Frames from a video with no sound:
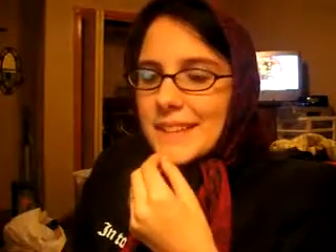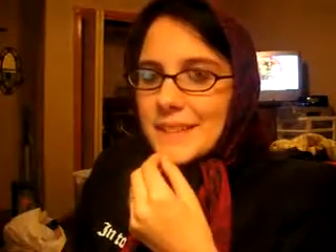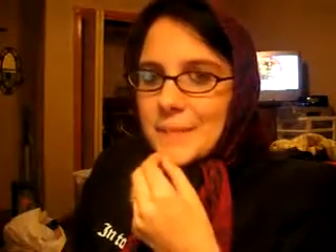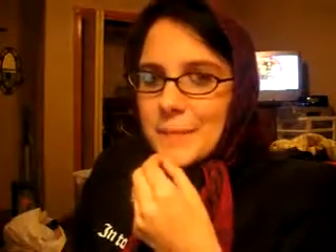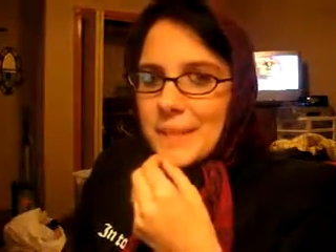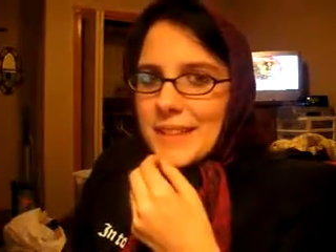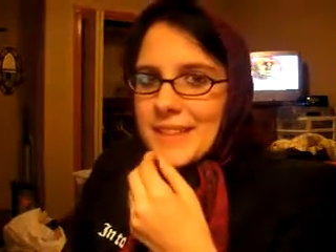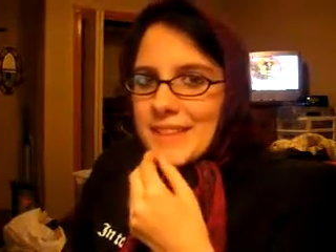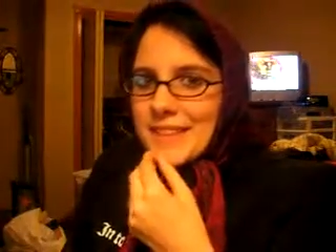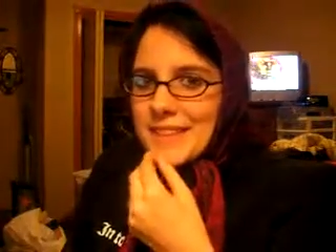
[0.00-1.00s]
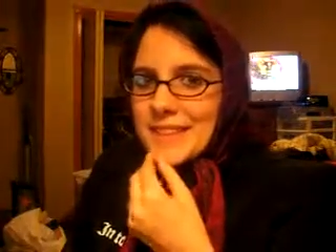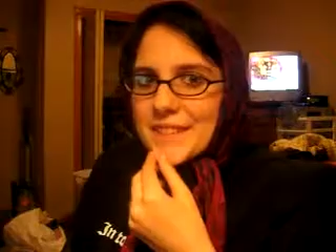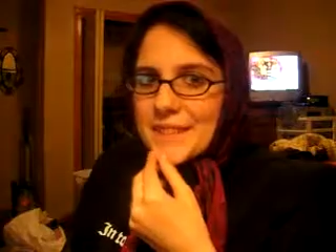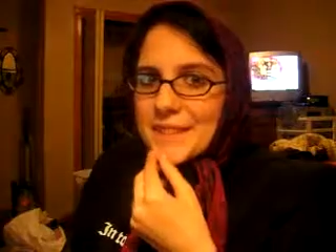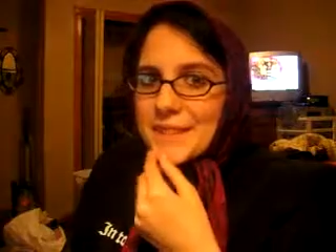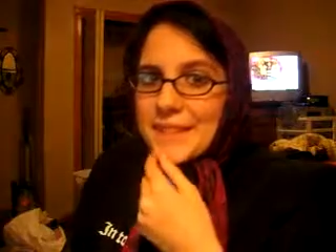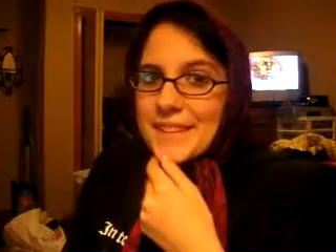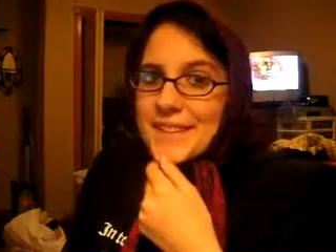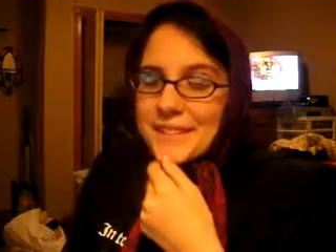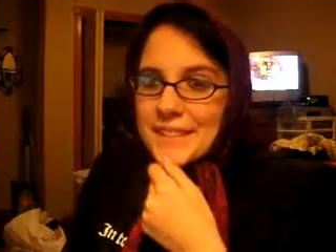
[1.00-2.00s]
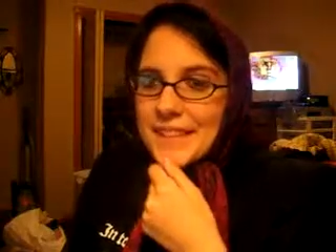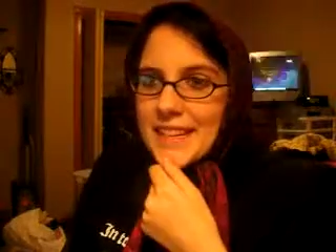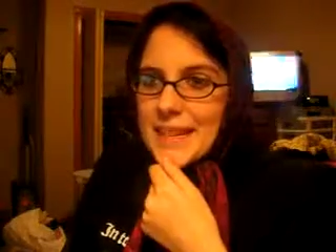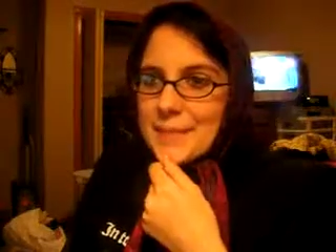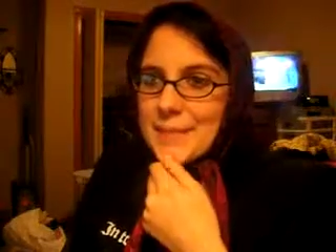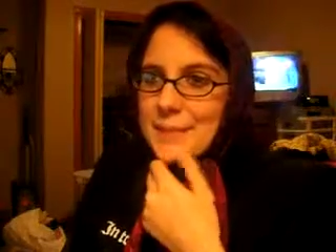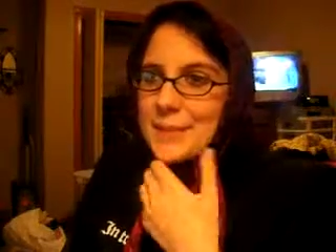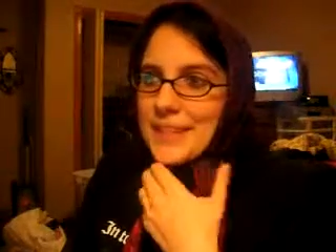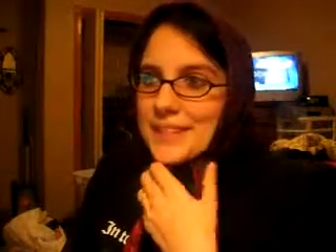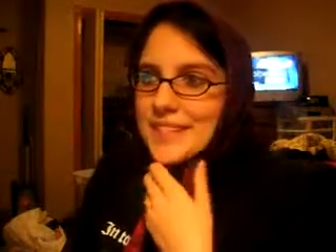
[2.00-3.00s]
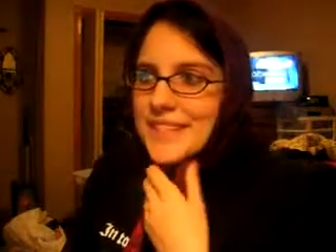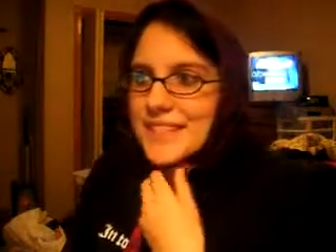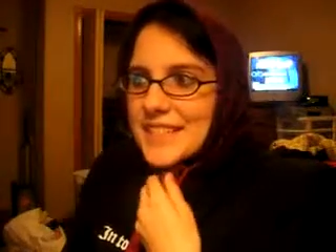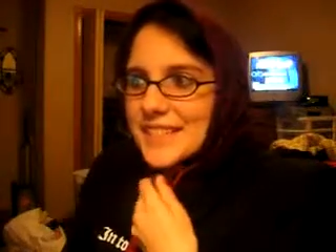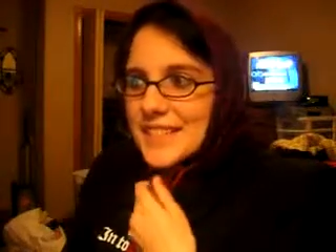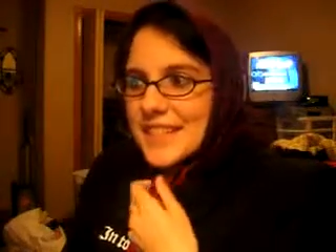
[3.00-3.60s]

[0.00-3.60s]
for me to get used to, is all the different names and pronunciations.